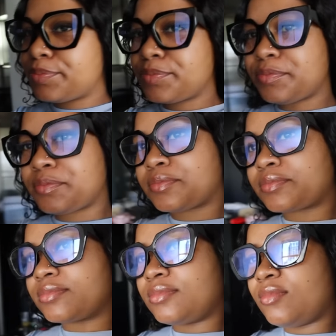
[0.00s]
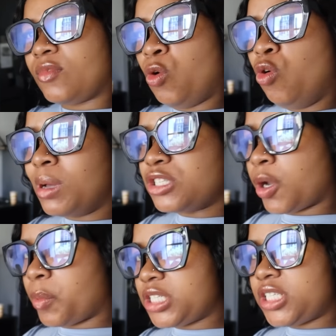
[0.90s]
on Shein. Who
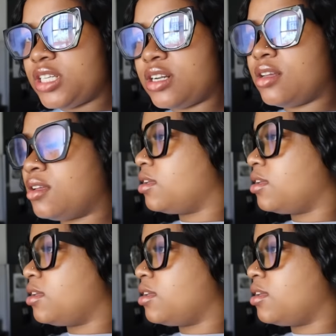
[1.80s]
must shop on Shein?